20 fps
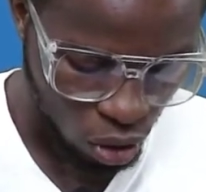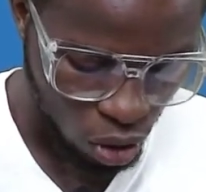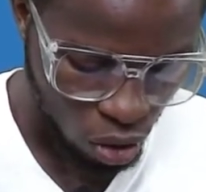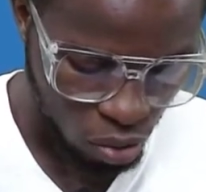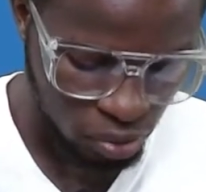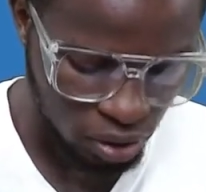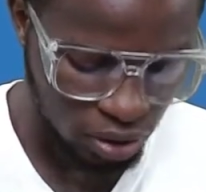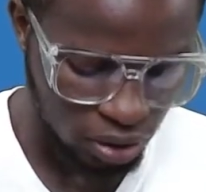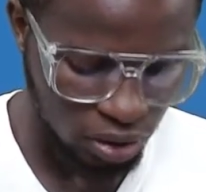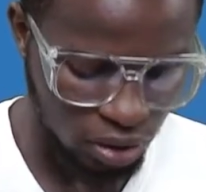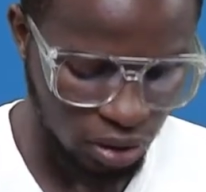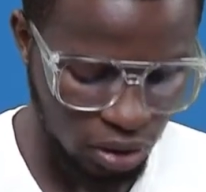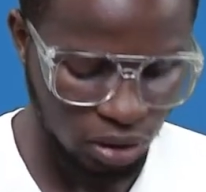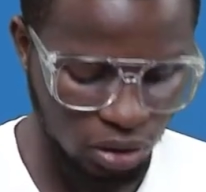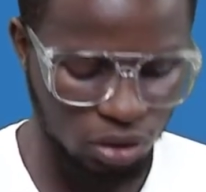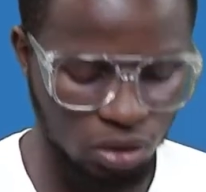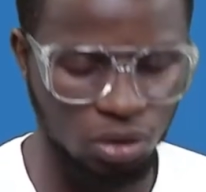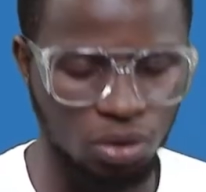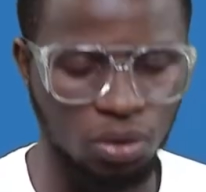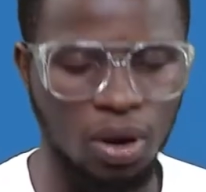commit
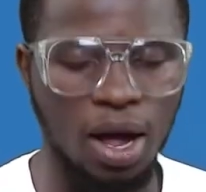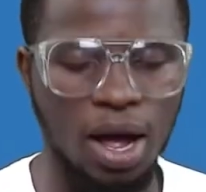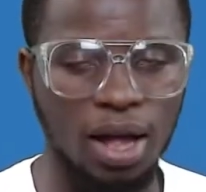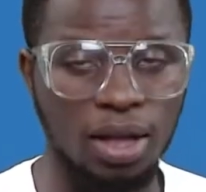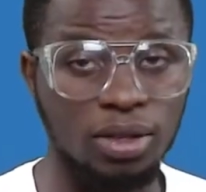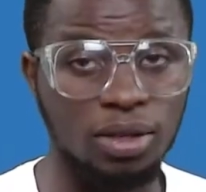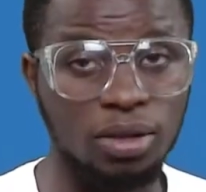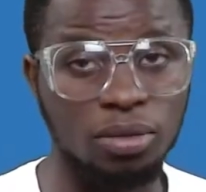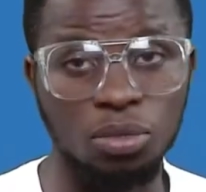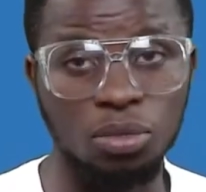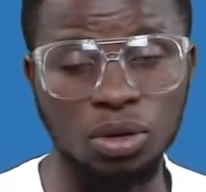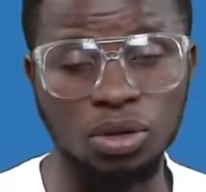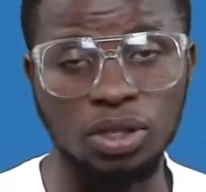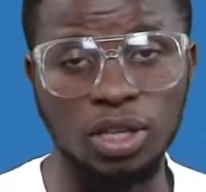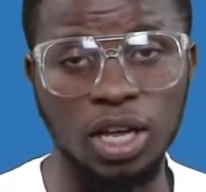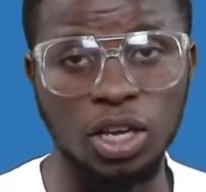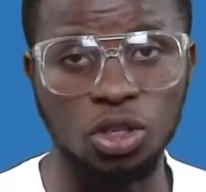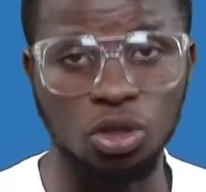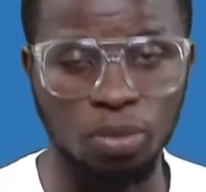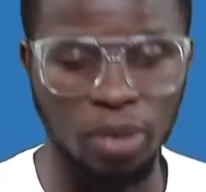this to art.
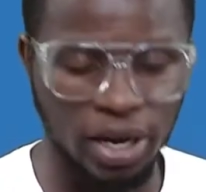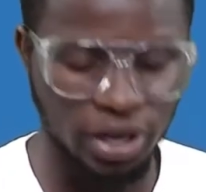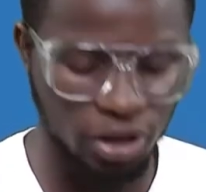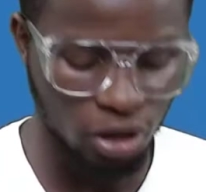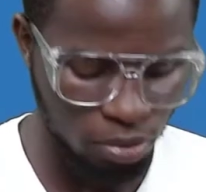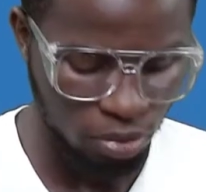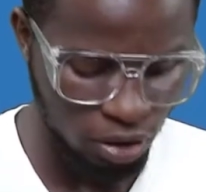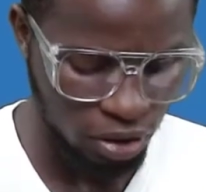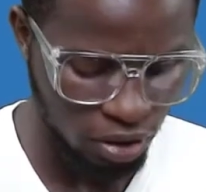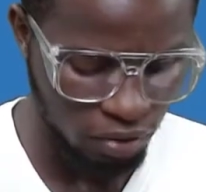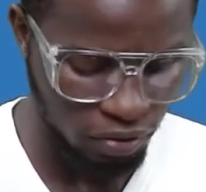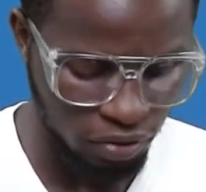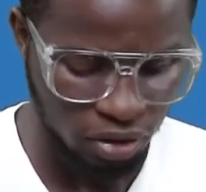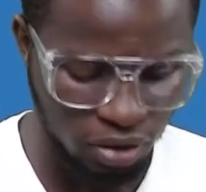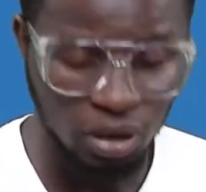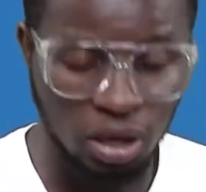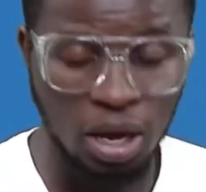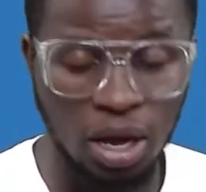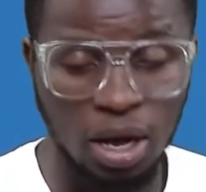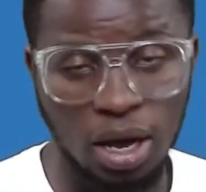Most times you might not be
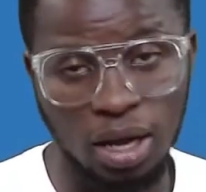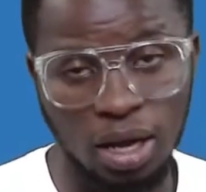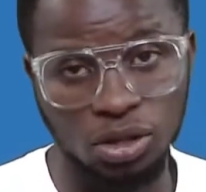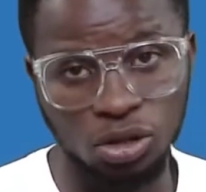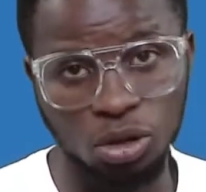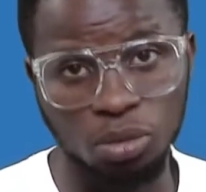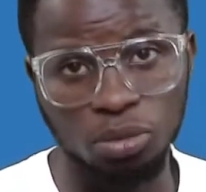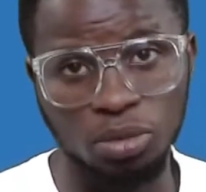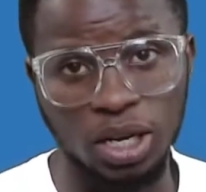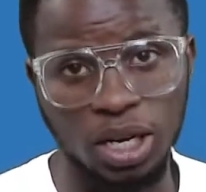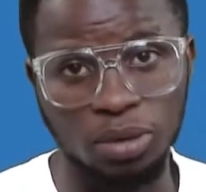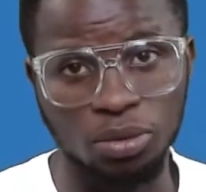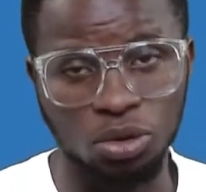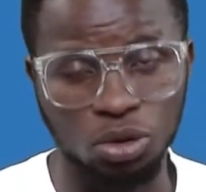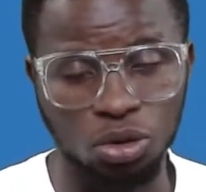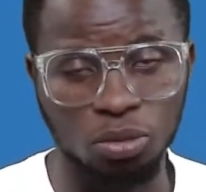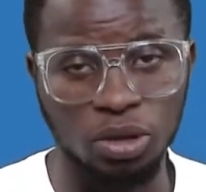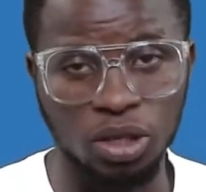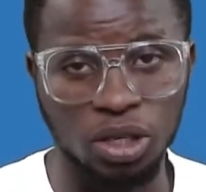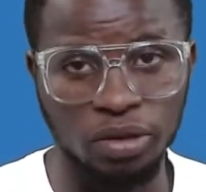given, and
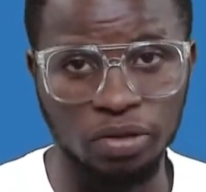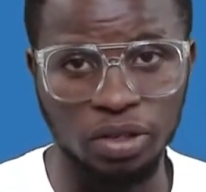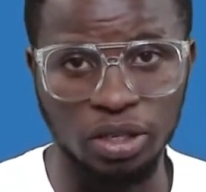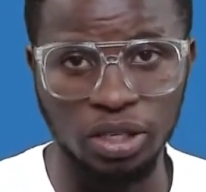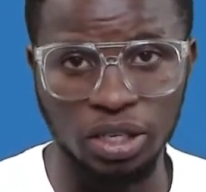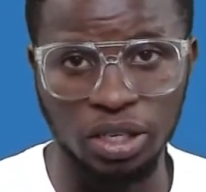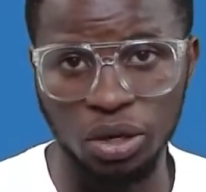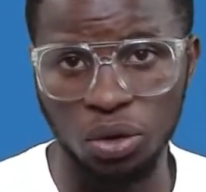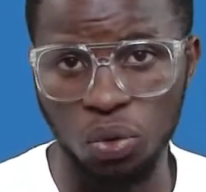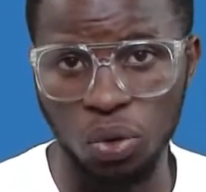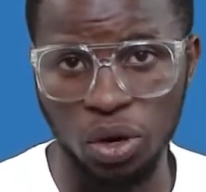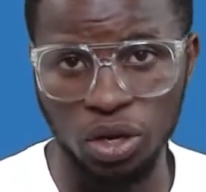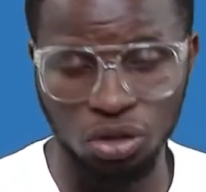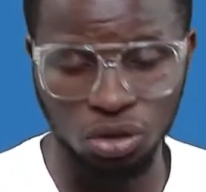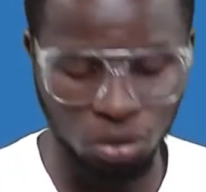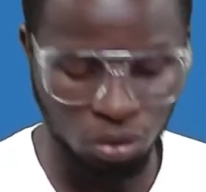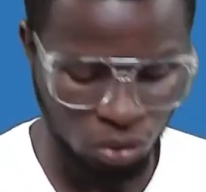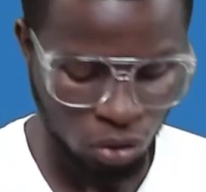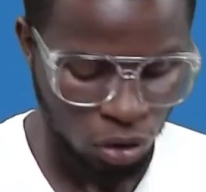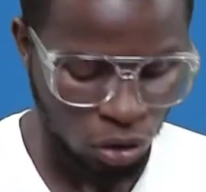sometimes you'll be given in a
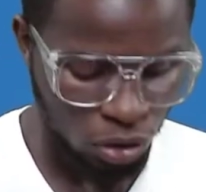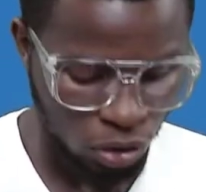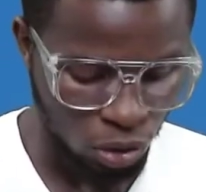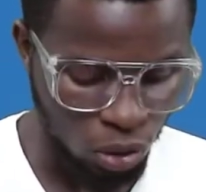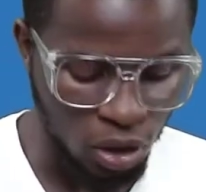question.